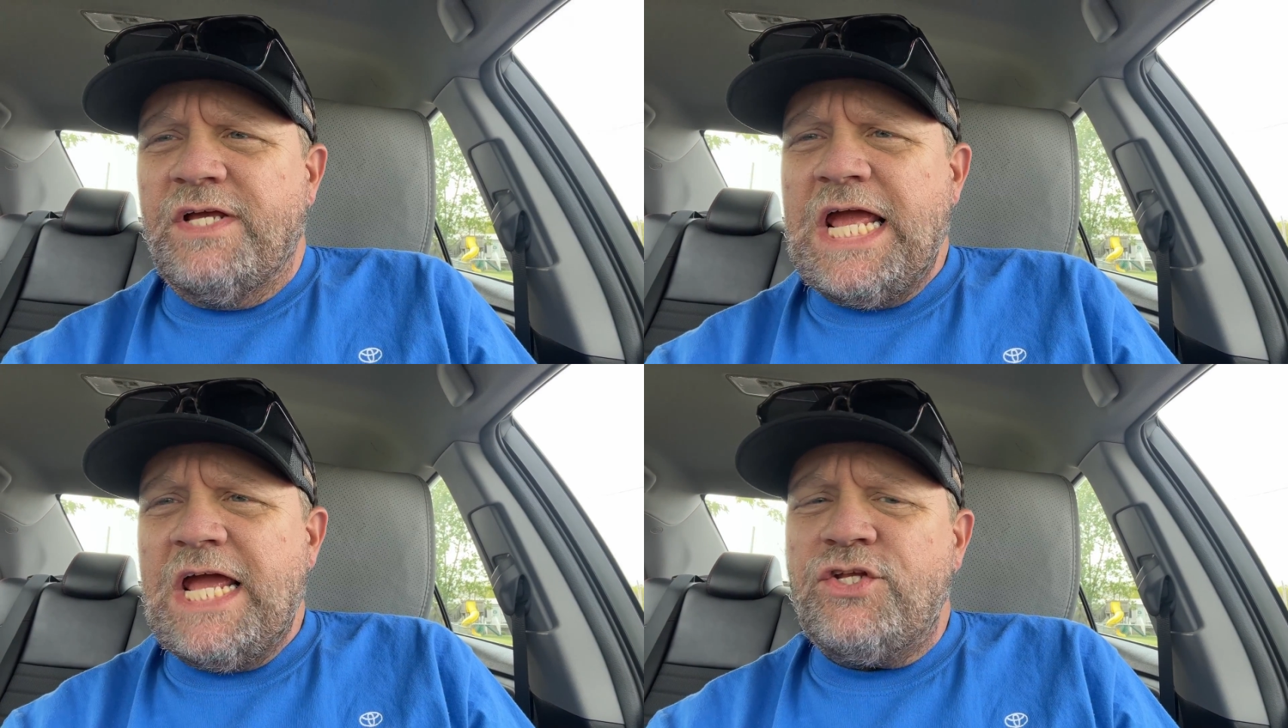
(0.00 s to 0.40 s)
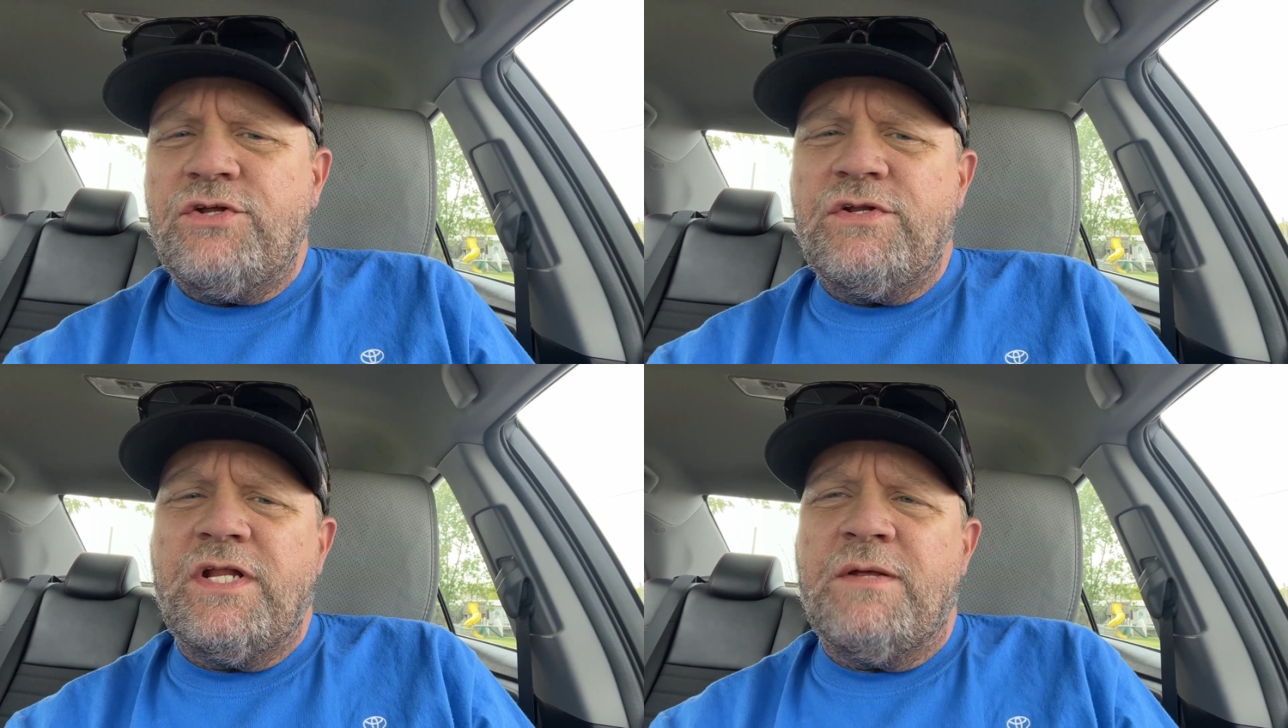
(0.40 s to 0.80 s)
head
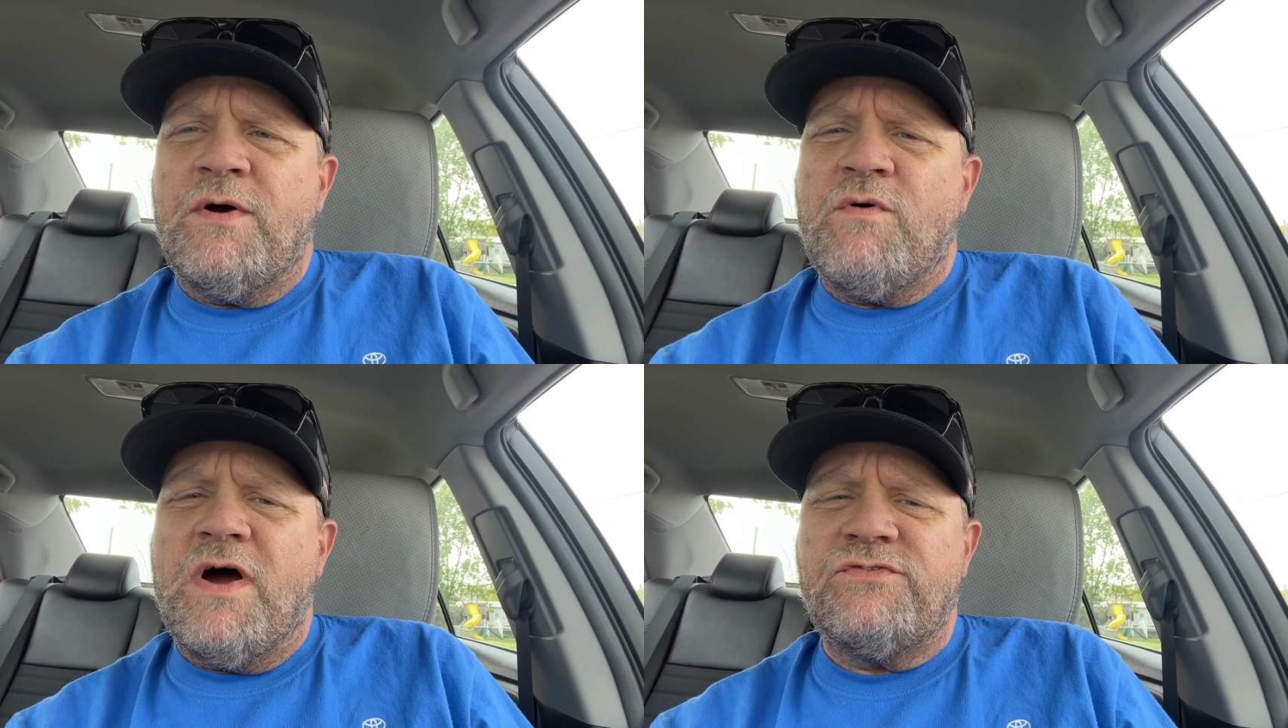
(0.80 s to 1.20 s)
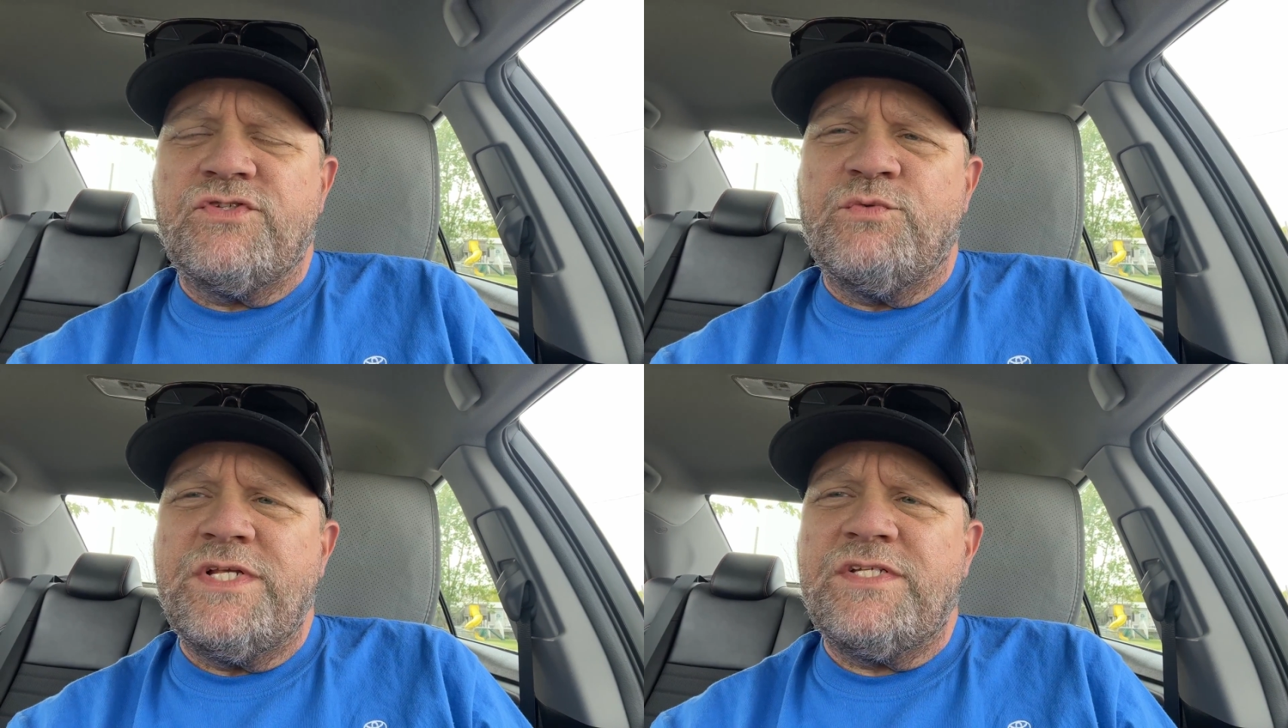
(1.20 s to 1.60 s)
unit in my wife's
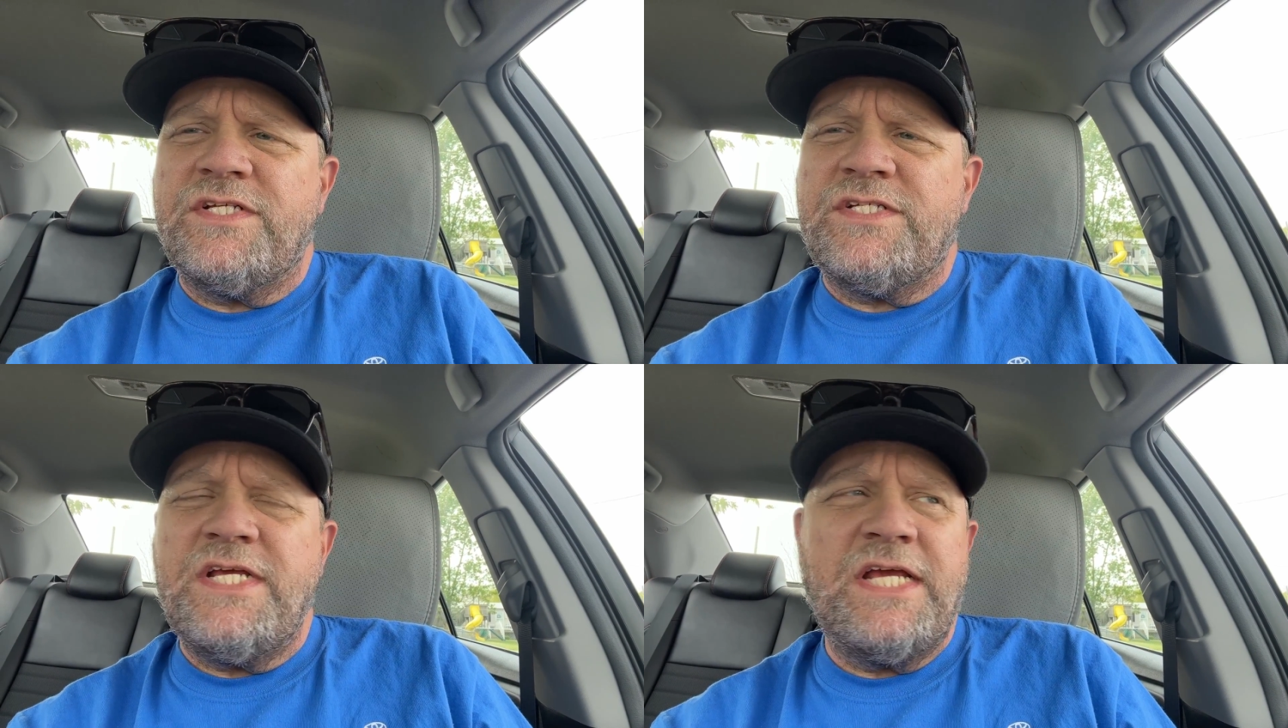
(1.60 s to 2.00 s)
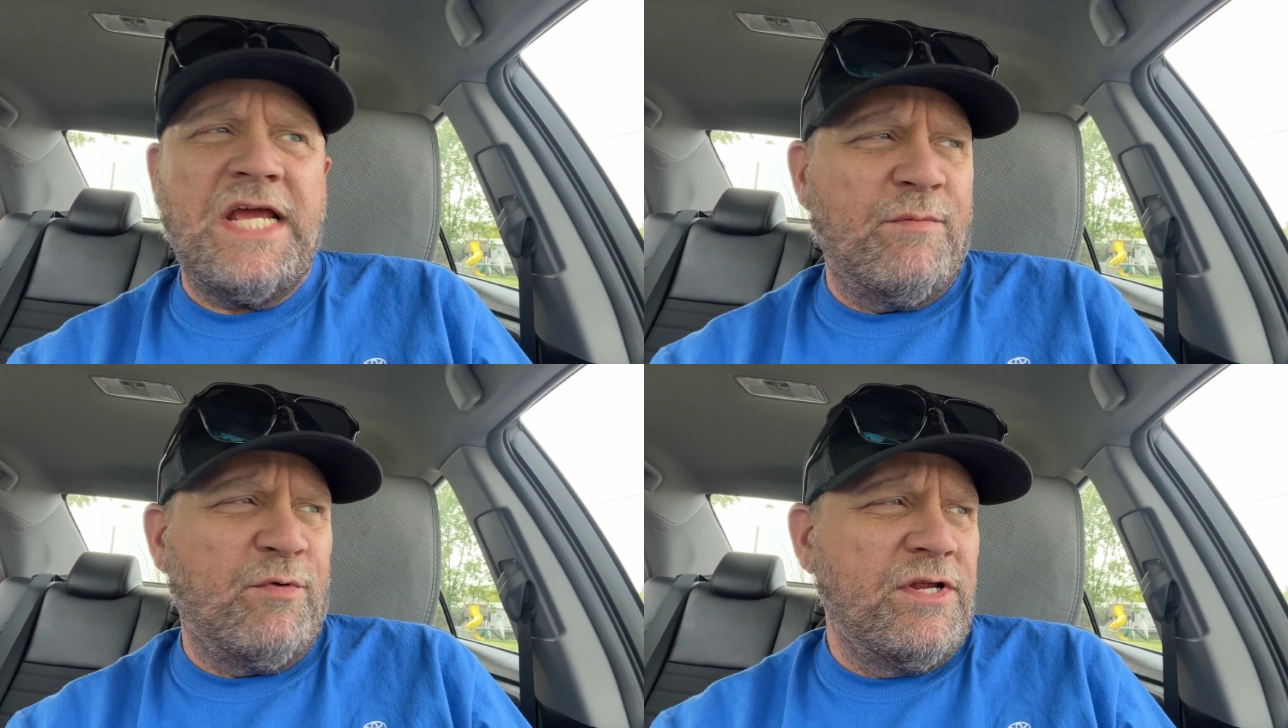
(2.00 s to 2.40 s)
2016
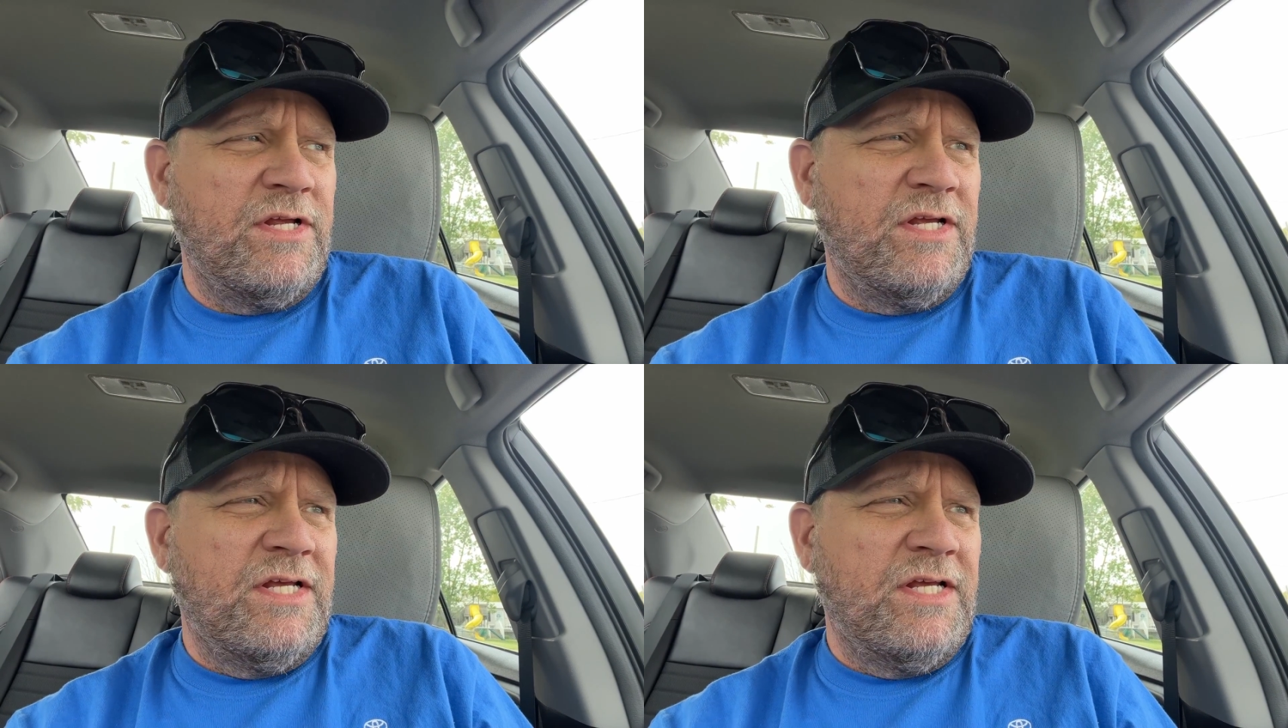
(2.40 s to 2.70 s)
Camry,